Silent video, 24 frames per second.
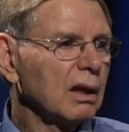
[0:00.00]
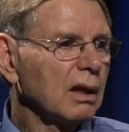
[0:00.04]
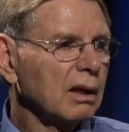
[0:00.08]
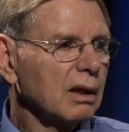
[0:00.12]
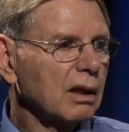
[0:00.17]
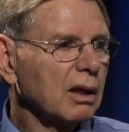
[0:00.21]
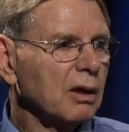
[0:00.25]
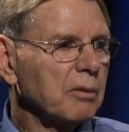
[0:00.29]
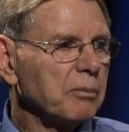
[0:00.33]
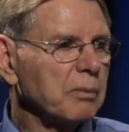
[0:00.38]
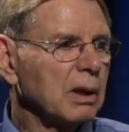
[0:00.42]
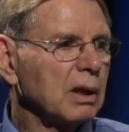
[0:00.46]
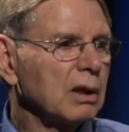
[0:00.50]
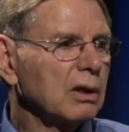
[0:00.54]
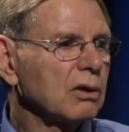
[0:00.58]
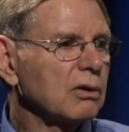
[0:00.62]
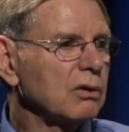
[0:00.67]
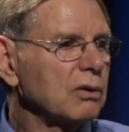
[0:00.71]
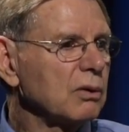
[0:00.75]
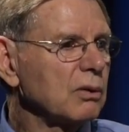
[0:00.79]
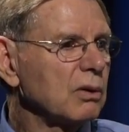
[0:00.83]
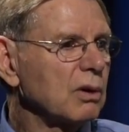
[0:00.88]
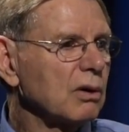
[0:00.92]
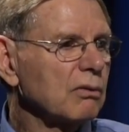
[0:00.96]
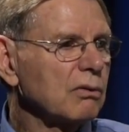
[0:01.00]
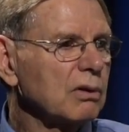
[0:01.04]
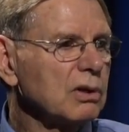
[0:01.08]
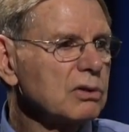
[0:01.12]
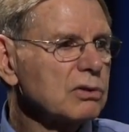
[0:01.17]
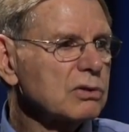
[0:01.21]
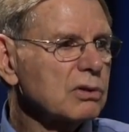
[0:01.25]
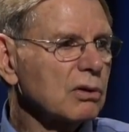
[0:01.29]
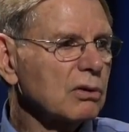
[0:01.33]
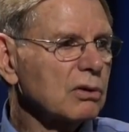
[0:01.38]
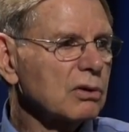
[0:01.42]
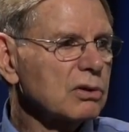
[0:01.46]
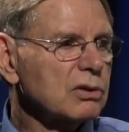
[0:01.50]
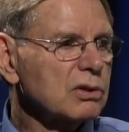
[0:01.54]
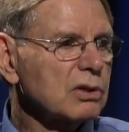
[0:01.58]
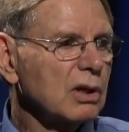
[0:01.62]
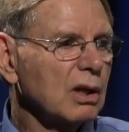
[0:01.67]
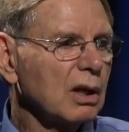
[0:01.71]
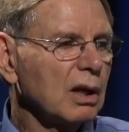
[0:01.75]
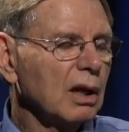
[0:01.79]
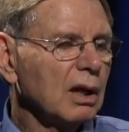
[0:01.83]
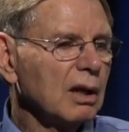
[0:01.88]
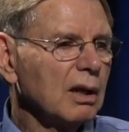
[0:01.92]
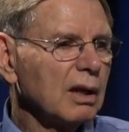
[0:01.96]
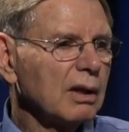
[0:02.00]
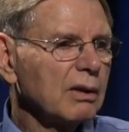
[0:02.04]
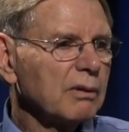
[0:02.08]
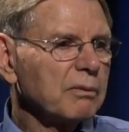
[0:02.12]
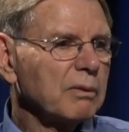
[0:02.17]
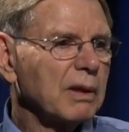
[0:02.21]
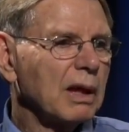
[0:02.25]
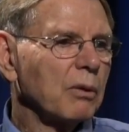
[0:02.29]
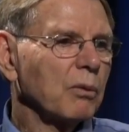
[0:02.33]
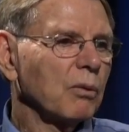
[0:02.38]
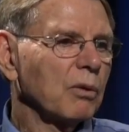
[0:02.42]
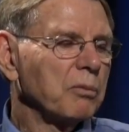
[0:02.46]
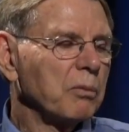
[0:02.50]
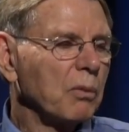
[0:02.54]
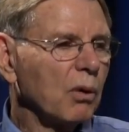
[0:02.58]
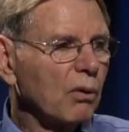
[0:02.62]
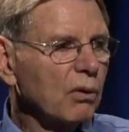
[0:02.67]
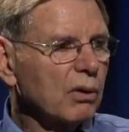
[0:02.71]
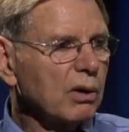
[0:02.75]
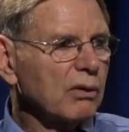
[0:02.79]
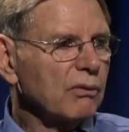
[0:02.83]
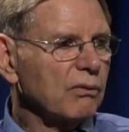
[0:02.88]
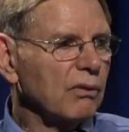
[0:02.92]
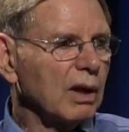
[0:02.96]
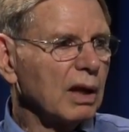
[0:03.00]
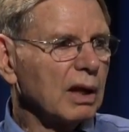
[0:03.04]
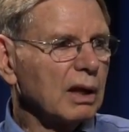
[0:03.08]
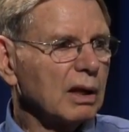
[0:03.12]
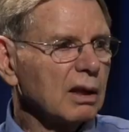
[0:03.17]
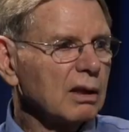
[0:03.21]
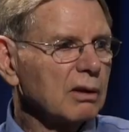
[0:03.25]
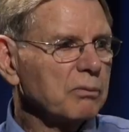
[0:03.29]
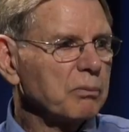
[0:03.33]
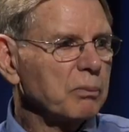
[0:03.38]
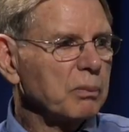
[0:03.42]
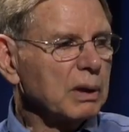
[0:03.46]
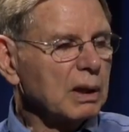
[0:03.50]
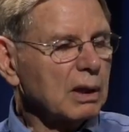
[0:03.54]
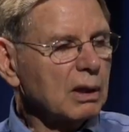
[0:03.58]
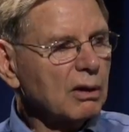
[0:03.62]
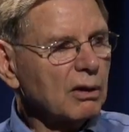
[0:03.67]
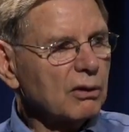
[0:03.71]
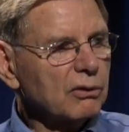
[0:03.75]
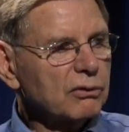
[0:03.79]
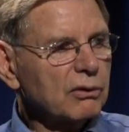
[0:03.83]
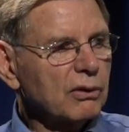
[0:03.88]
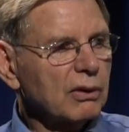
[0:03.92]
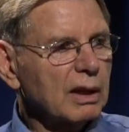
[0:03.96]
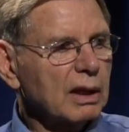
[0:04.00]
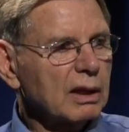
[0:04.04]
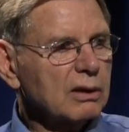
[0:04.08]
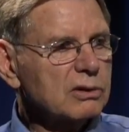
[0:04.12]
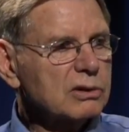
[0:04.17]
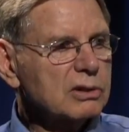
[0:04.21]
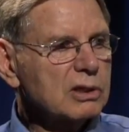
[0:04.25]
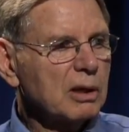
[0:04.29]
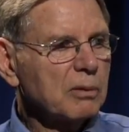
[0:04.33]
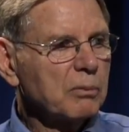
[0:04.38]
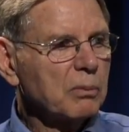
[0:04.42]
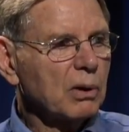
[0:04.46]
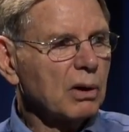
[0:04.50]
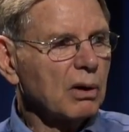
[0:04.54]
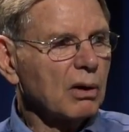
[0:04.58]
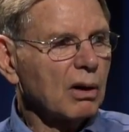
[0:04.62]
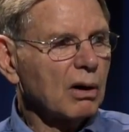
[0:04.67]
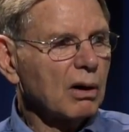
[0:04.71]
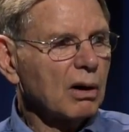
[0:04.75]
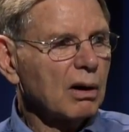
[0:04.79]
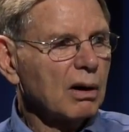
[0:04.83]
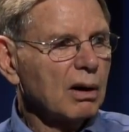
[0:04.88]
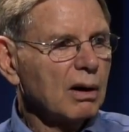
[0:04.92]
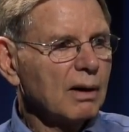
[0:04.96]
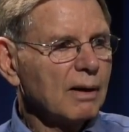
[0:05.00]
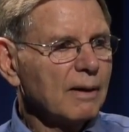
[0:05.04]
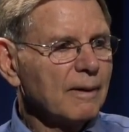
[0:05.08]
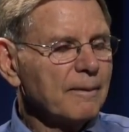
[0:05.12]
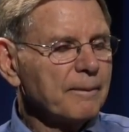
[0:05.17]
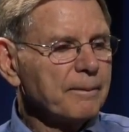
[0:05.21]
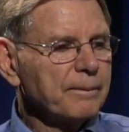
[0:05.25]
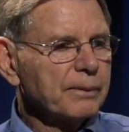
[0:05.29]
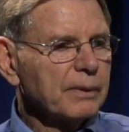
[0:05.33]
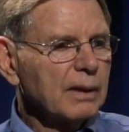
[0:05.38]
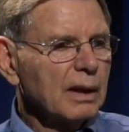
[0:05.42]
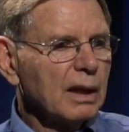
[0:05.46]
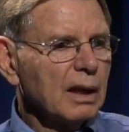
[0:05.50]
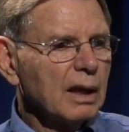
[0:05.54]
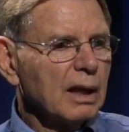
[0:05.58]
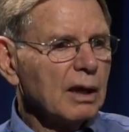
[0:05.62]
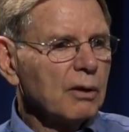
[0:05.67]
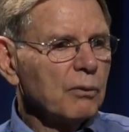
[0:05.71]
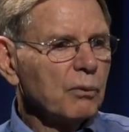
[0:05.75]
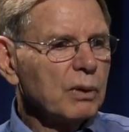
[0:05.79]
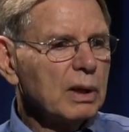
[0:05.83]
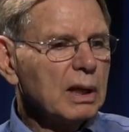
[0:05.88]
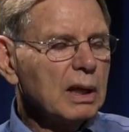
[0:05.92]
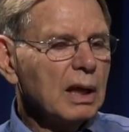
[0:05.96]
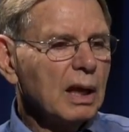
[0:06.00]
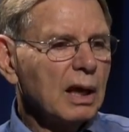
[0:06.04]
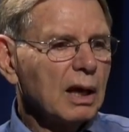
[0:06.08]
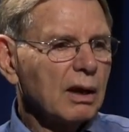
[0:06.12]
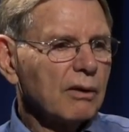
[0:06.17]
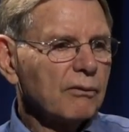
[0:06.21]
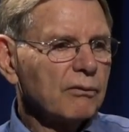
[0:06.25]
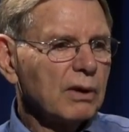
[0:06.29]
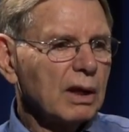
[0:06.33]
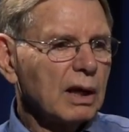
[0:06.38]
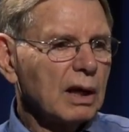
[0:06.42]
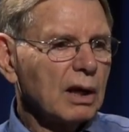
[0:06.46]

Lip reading: come in to do their research that were motivated because of that seminar. And we have